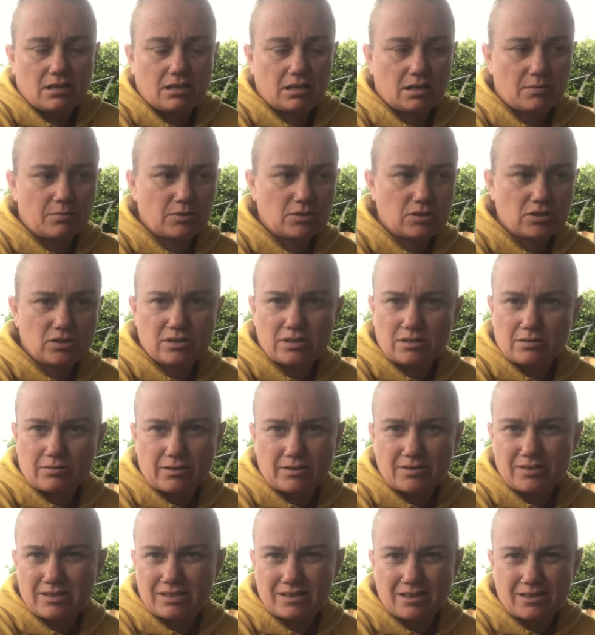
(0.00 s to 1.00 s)
they produce their
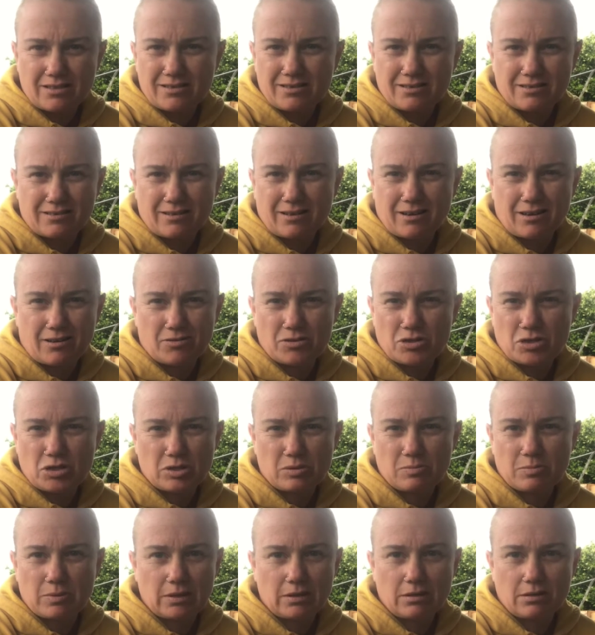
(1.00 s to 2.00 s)
own seeds, and I'll
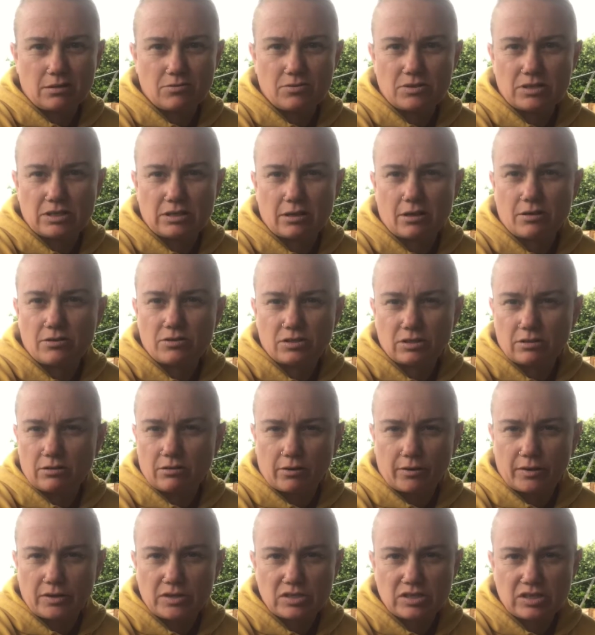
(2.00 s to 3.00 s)
just be using those and
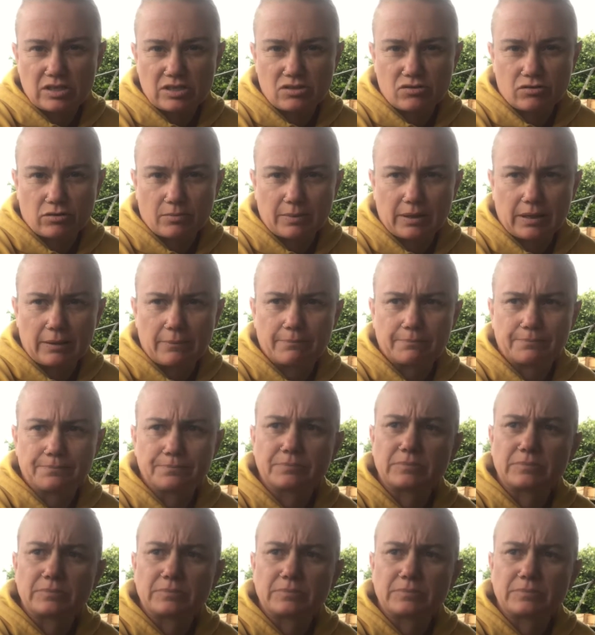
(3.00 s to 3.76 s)
growing seeds from them.